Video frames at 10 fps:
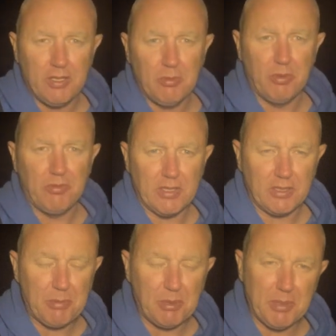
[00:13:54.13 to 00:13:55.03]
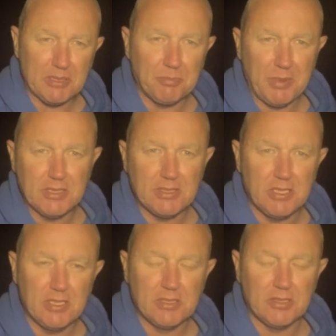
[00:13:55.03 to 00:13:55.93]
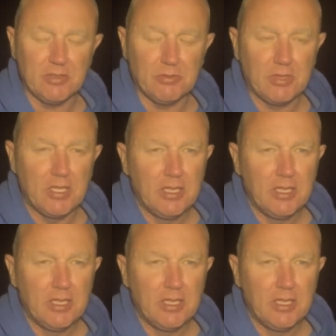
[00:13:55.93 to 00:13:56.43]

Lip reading: and we've had a couple of bits and pieces, and